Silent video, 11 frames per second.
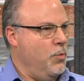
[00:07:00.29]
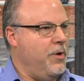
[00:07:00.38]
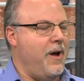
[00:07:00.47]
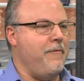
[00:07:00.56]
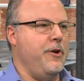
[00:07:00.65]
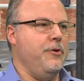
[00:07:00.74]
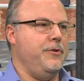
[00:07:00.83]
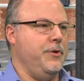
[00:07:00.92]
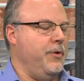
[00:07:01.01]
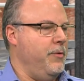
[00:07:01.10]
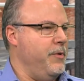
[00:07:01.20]
whatever you're
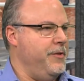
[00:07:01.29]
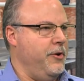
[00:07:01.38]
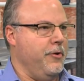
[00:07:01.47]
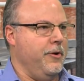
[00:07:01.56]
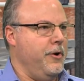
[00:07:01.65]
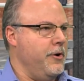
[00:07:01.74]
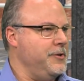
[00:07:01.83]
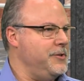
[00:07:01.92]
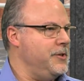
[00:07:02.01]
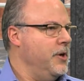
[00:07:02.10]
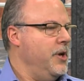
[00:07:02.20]
doing, whether you're a
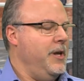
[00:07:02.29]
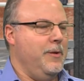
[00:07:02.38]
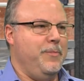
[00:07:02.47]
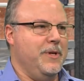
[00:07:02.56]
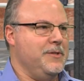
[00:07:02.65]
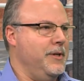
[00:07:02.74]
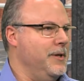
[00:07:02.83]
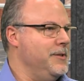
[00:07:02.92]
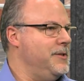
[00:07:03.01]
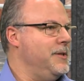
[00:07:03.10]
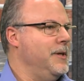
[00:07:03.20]
nurse, in
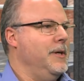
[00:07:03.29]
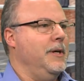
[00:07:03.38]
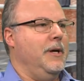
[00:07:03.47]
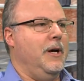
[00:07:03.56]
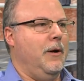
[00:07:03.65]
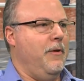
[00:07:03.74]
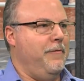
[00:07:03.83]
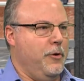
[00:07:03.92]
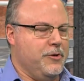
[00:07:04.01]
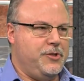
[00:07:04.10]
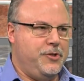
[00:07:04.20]
business,
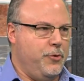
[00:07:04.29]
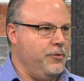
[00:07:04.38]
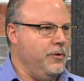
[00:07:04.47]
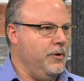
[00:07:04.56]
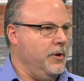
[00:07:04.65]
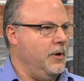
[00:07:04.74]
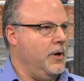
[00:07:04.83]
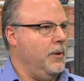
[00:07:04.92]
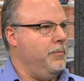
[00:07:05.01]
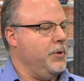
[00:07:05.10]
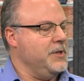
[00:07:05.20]
if you're a student,
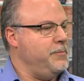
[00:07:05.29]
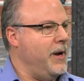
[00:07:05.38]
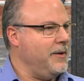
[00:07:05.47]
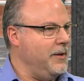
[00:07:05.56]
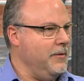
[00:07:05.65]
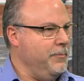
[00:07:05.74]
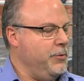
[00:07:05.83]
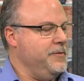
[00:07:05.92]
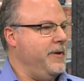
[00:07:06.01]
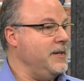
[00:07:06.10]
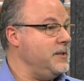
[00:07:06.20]

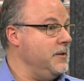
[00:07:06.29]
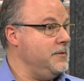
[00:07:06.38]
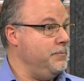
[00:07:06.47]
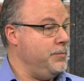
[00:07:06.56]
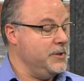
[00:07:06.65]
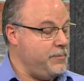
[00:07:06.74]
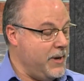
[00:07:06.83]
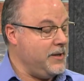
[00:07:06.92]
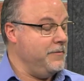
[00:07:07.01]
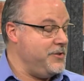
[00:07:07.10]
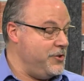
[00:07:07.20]

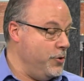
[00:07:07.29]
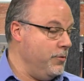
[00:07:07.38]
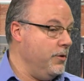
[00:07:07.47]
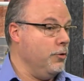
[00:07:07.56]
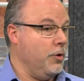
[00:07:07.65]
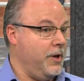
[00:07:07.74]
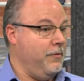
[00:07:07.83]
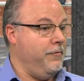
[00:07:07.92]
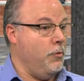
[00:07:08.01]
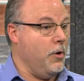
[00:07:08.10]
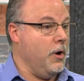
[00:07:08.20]
prospective student looking
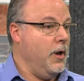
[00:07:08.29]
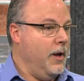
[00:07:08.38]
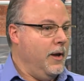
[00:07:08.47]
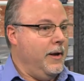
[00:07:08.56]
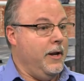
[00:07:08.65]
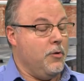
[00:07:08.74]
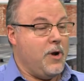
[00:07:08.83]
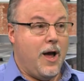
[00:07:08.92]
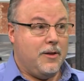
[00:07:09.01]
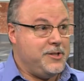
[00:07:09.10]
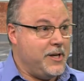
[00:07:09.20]
for,
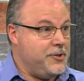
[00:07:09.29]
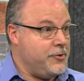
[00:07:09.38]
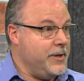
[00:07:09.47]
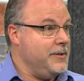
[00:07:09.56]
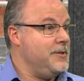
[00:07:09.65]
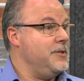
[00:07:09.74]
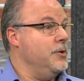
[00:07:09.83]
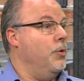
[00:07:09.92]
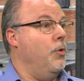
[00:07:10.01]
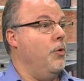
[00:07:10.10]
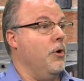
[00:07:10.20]
college entrance
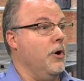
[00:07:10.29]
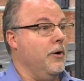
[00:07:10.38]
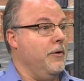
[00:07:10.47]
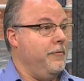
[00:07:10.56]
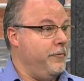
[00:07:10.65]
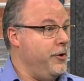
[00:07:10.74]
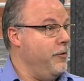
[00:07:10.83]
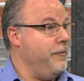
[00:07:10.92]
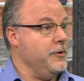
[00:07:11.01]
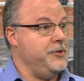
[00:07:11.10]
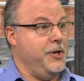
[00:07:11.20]
or for your
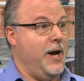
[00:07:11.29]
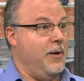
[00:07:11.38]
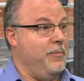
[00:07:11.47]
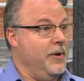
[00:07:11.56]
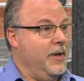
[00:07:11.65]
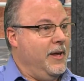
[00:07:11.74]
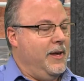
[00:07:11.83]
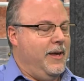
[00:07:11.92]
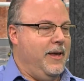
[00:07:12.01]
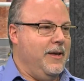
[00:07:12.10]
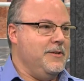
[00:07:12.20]
first job,
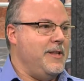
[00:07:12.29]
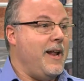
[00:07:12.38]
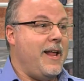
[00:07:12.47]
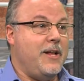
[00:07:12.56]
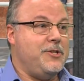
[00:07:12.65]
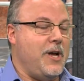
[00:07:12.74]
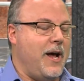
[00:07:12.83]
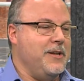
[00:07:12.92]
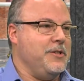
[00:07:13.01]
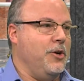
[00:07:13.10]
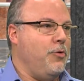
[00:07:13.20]
is that
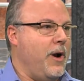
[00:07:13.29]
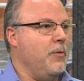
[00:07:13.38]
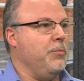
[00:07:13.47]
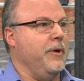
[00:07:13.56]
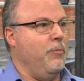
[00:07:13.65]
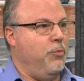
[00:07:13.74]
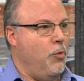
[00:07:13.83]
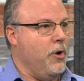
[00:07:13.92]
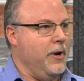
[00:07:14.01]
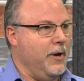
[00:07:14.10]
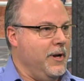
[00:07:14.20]
headshot is incredibly
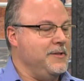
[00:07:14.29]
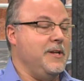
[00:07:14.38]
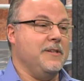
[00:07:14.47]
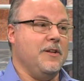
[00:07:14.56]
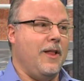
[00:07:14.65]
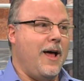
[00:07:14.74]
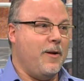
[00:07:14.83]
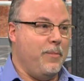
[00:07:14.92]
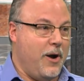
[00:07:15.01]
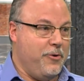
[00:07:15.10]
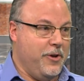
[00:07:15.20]
important, and it says a lot
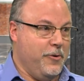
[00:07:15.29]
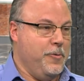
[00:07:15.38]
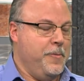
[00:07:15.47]
about you.